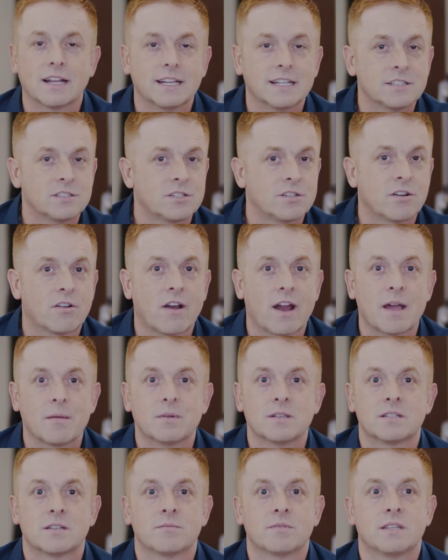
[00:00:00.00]
and
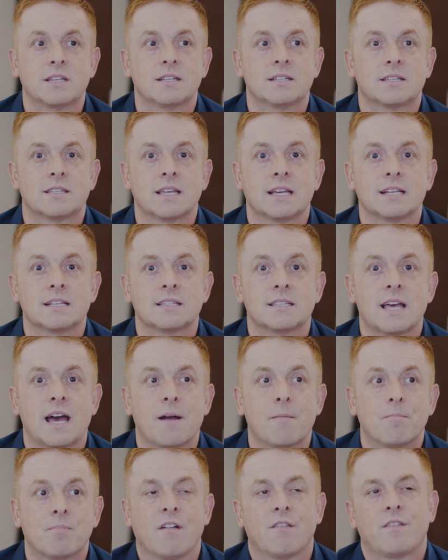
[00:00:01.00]
Instagram and some of these things
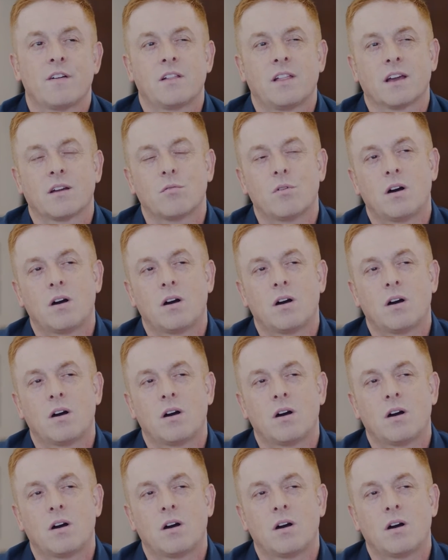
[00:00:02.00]
that I felt like,